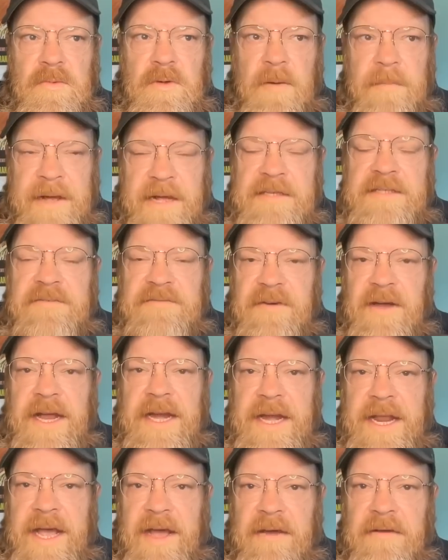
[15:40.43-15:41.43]
we're about to
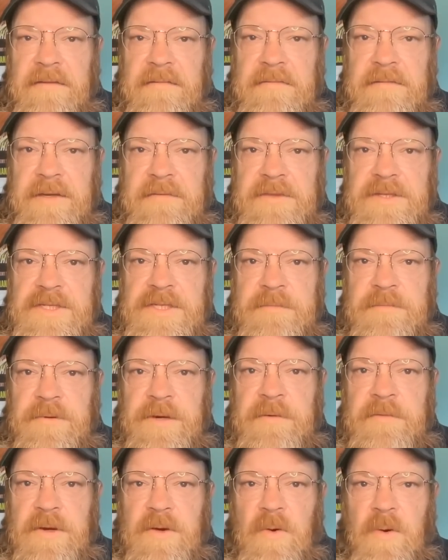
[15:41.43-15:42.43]
find out if the
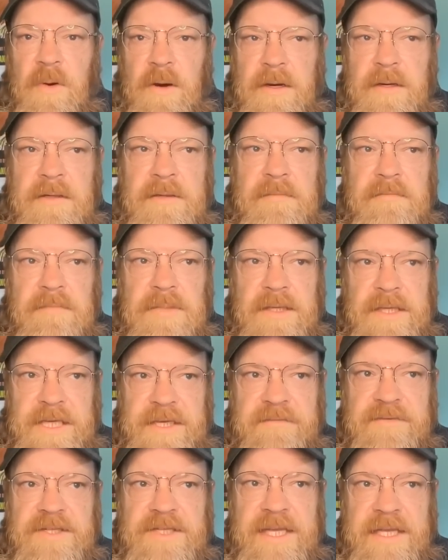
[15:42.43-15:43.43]
Supreme Court
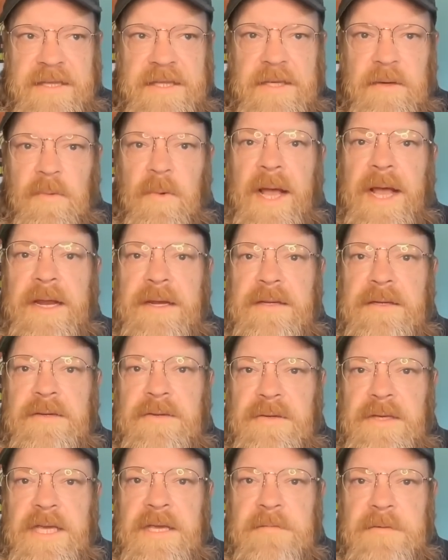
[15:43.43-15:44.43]
believes that the right
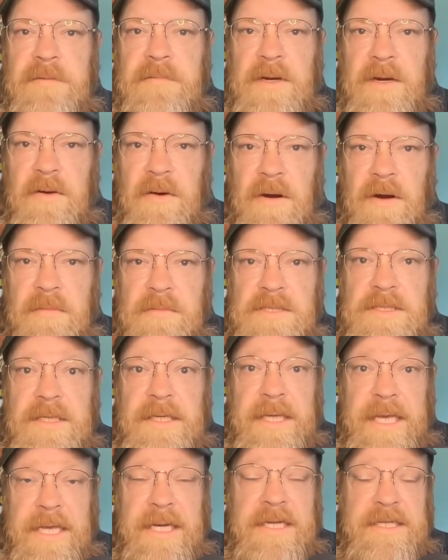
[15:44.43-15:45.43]
to keep and bear arms,
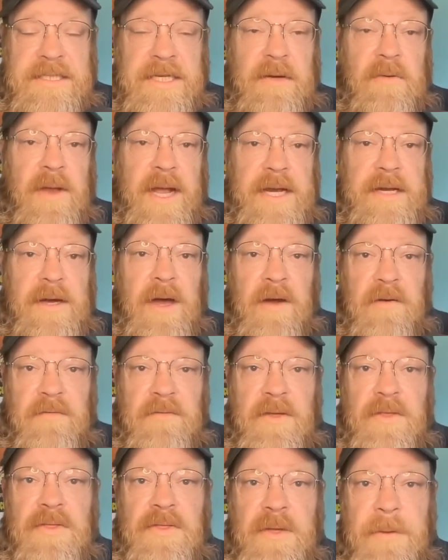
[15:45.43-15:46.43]
again, is a right of
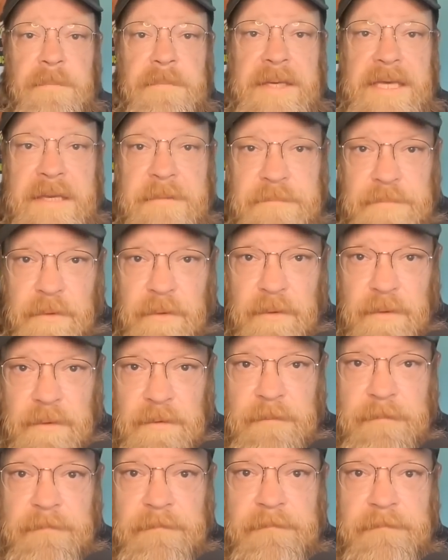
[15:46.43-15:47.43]
the
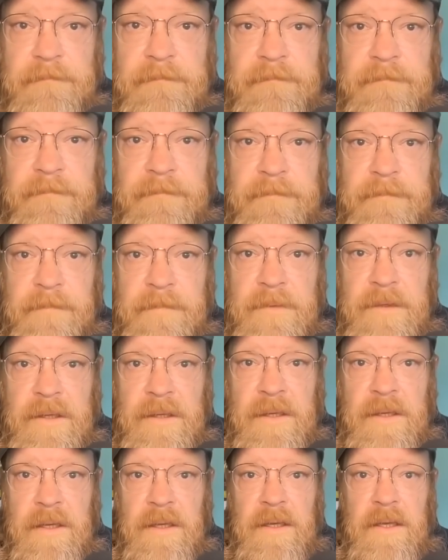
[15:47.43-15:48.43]
people,
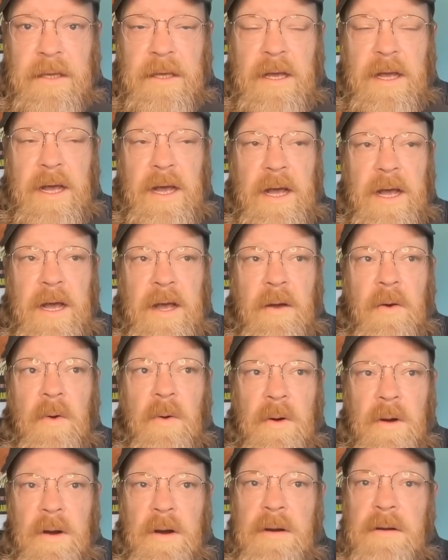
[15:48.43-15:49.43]

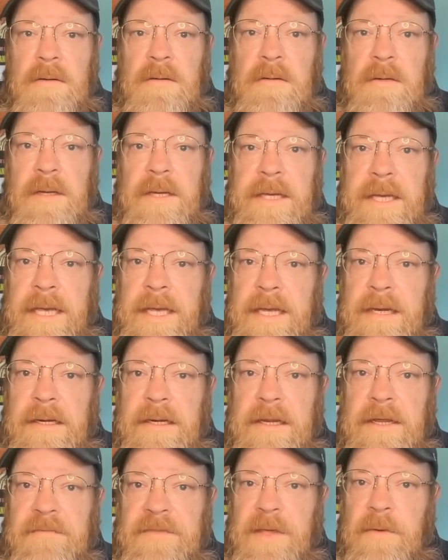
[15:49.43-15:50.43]
or,
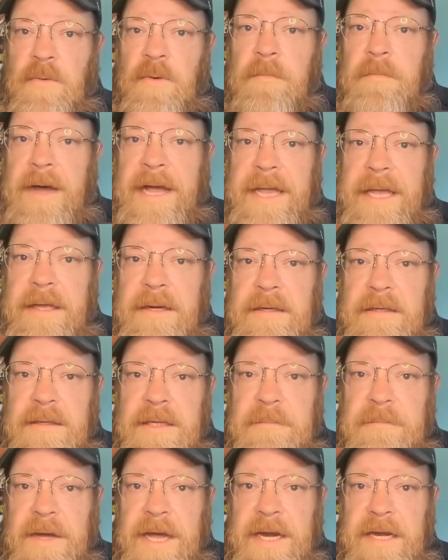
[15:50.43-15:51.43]
again, if they will buy into
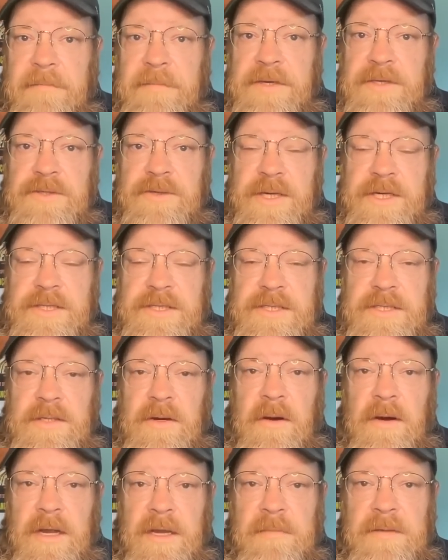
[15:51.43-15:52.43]
the Biden administration's
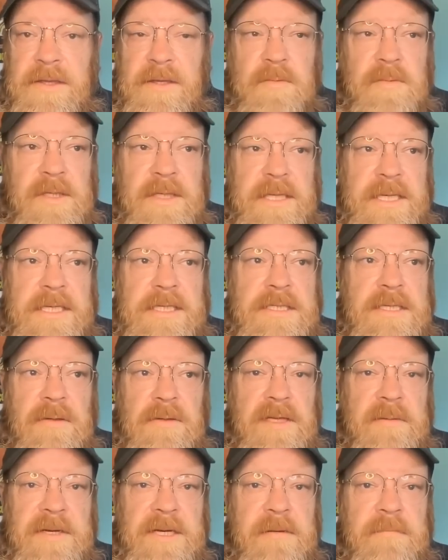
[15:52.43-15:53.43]
argument, there really is no
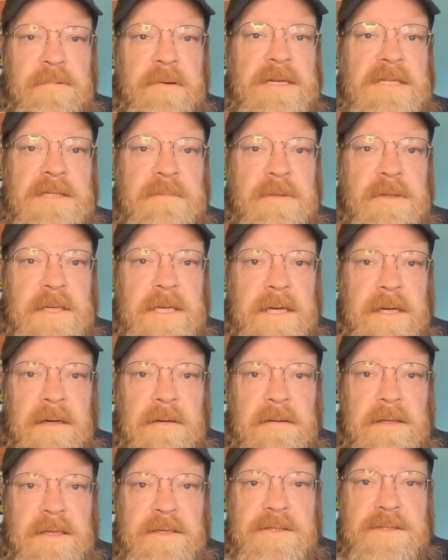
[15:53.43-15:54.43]
limiting principle
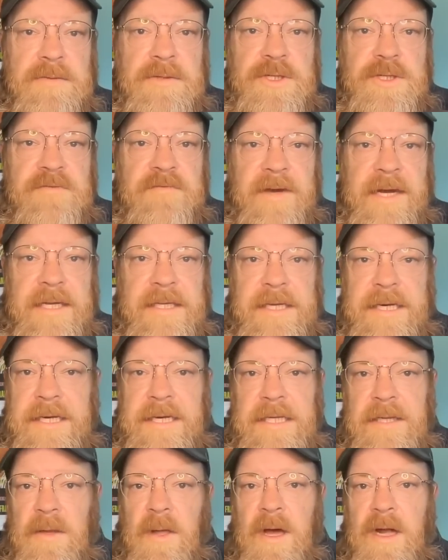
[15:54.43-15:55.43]
here, that as soon as you violate
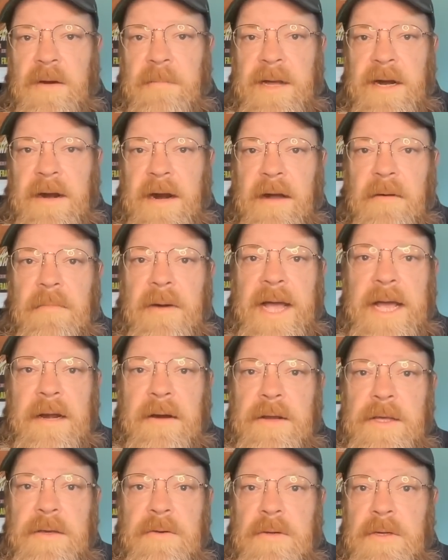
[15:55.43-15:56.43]
any law, no matter how
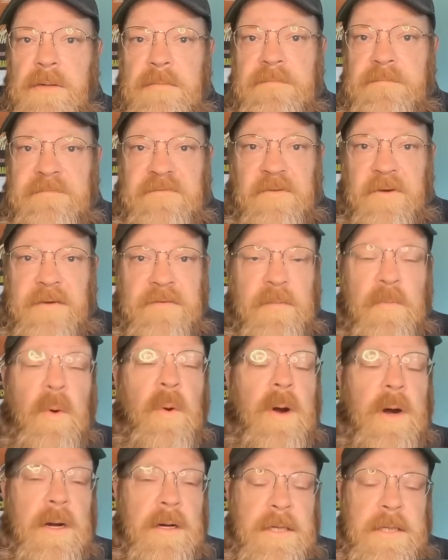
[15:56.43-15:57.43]
minor, you could
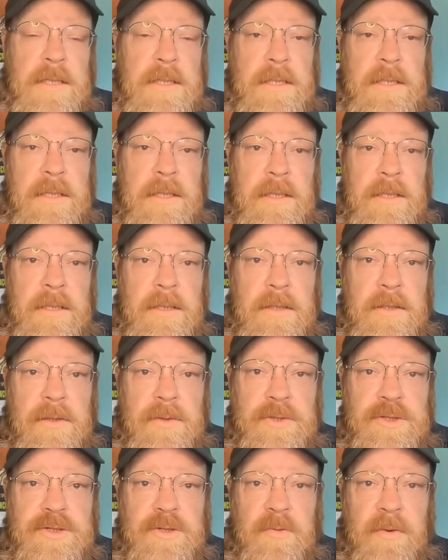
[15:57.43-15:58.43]
forevermore
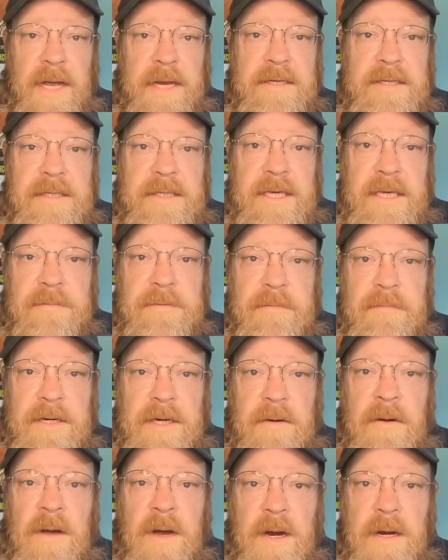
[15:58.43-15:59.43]
lose your right to keep and
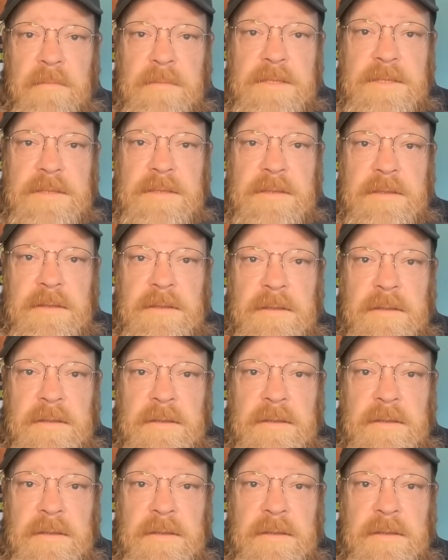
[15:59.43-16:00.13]
bear arms.